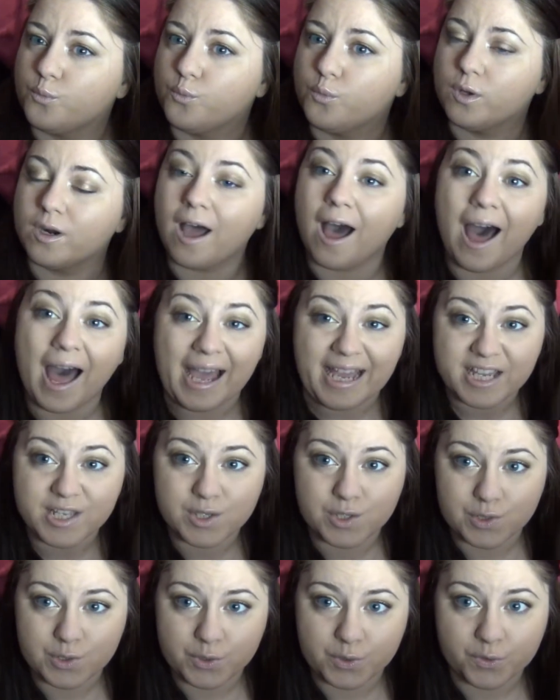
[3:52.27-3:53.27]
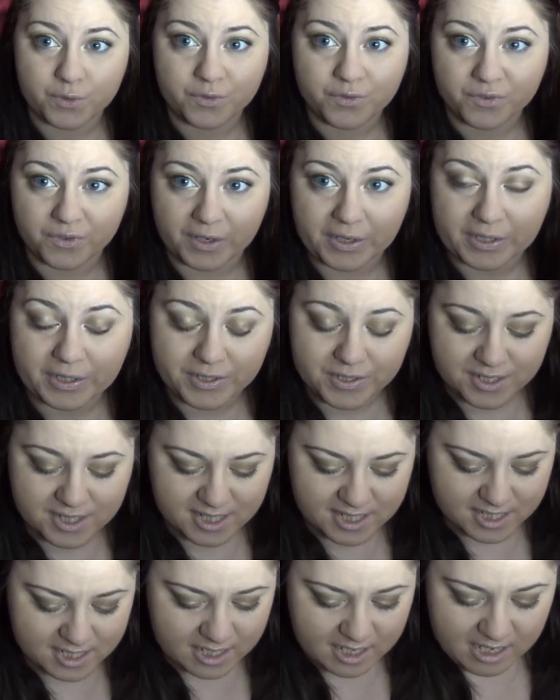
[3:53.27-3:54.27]
what I do
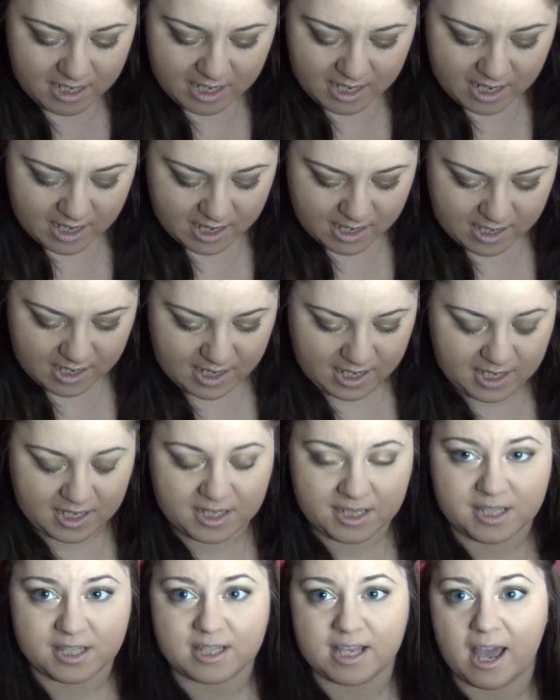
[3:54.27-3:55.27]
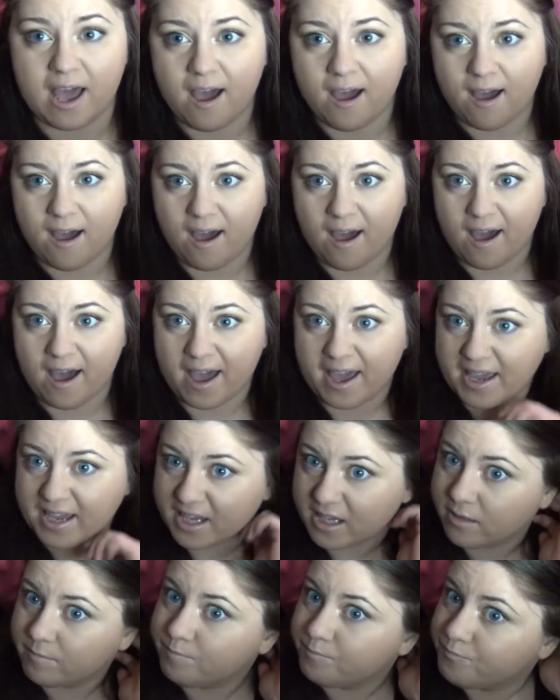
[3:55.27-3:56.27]
first is
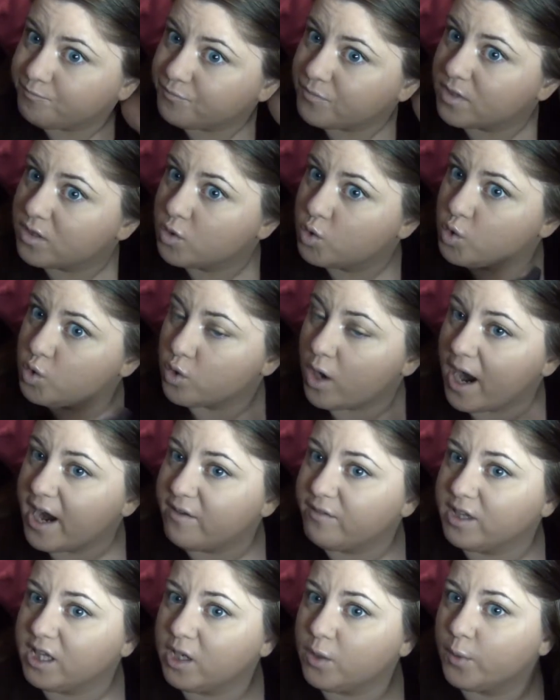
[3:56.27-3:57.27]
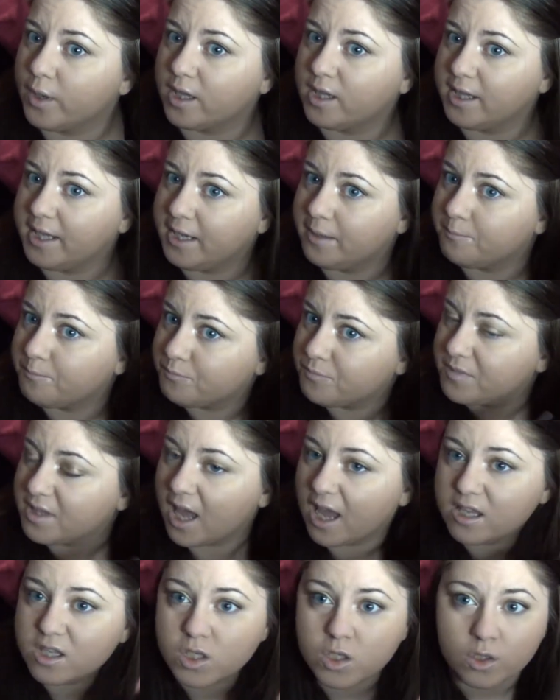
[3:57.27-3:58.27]
I dry it really quickly,
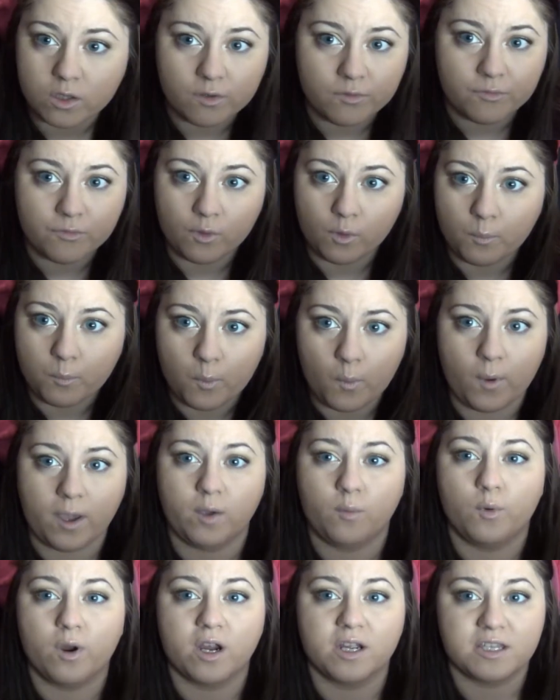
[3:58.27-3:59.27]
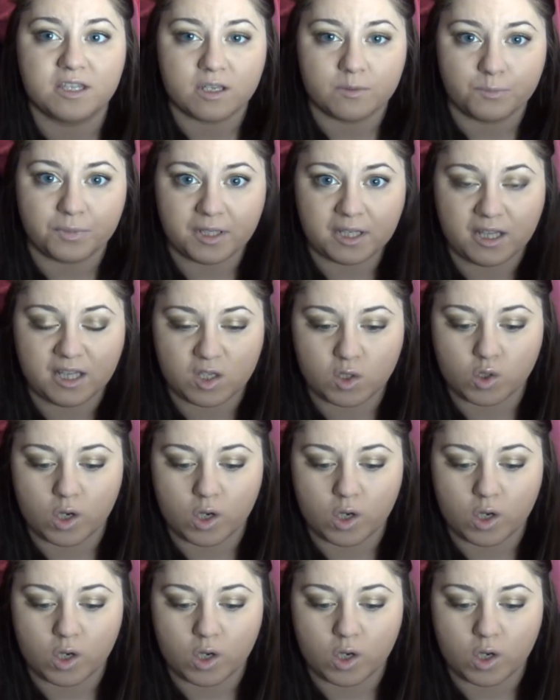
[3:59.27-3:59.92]
not to the full point where it's completely